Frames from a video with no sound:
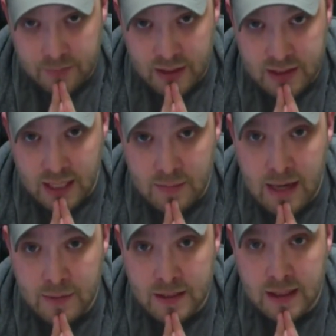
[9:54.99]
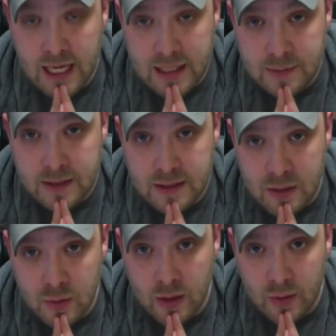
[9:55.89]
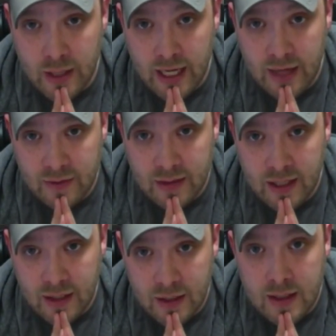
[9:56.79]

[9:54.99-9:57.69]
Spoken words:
A sitemap is the last piece that you really want to have in there.